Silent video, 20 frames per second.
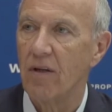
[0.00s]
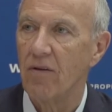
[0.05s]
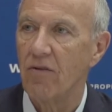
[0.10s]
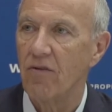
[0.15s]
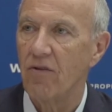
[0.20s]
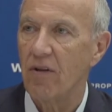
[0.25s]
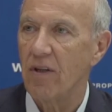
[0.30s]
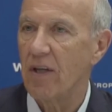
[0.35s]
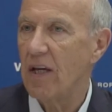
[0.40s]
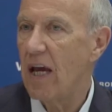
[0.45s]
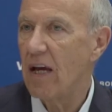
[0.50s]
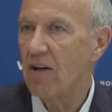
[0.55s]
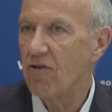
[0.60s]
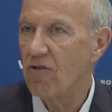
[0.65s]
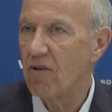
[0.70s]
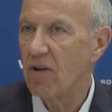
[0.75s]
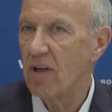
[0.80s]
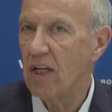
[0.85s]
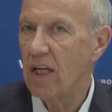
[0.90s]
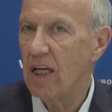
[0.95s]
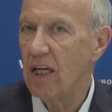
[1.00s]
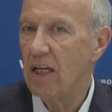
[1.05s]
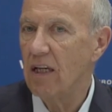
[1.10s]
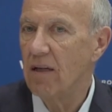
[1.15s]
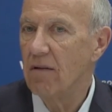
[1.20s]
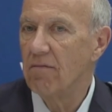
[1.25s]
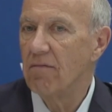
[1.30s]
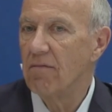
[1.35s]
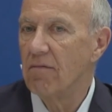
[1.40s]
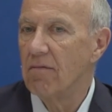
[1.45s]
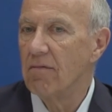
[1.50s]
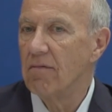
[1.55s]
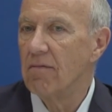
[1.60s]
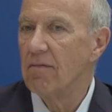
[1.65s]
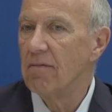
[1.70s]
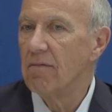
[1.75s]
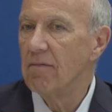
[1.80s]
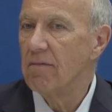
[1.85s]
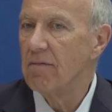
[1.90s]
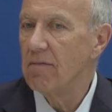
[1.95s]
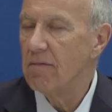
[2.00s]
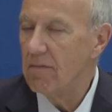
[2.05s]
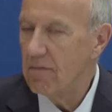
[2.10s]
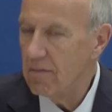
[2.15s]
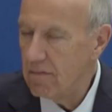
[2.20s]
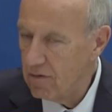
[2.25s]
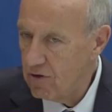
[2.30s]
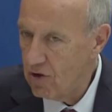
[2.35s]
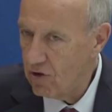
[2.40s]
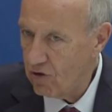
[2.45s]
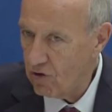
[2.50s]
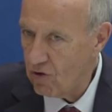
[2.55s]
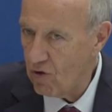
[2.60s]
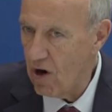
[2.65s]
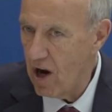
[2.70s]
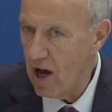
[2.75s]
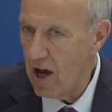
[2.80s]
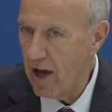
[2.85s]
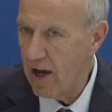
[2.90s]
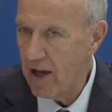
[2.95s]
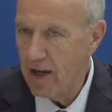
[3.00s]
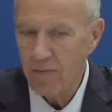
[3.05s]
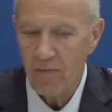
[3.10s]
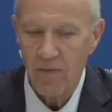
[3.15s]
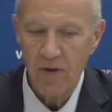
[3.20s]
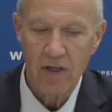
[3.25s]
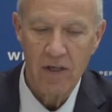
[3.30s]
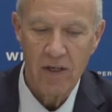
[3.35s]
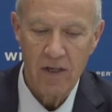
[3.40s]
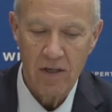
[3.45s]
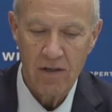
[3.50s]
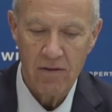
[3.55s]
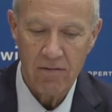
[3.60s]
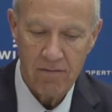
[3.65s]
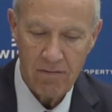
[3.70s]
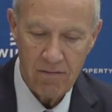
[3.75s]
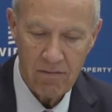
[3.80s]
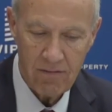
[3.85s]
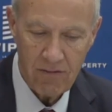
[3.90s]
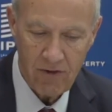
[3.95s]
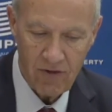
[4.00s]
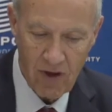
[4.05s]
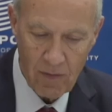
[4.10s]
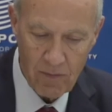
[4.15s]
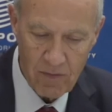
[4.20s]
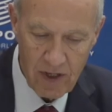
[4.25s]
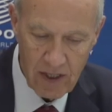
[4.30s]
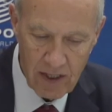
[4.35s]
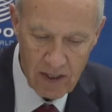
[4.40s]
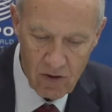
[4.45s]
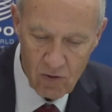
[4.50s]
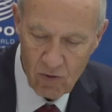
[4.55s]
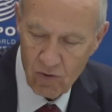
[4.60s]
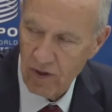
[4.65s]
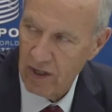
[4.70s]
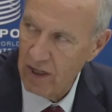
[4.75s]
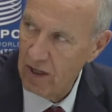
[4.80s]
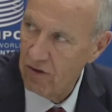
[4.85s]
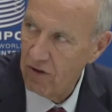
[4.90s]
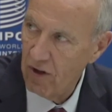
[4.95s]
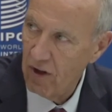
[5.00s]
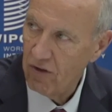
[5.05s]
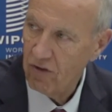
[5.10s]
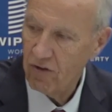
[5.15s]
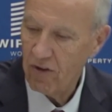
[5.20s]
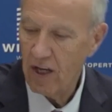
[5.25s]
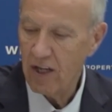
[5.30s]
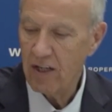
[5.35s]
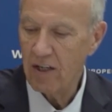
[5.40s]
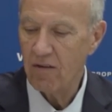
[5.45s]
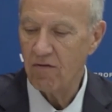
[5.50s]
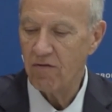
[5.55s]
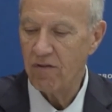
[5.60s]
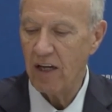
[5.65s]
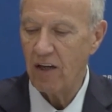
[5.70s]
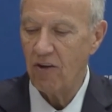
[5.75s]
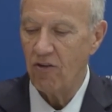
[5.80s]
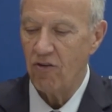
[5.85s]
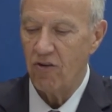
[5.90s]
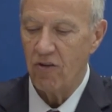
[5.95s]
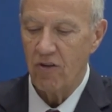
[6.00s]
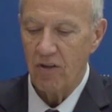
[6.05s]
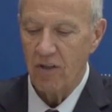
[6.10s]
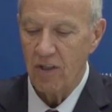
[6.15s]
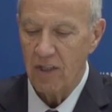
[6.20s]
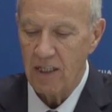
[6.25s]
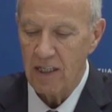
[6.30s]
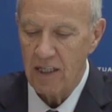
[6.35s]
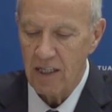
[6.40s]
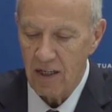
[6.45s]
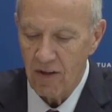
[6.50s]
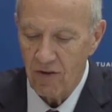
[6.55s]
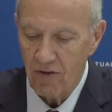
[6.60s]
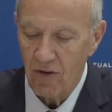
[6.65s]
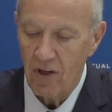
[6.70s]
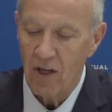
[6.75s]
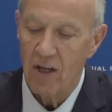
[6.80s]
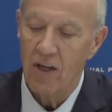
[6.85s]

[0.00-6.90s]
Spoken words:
So they actually describe something that already exists. An invention is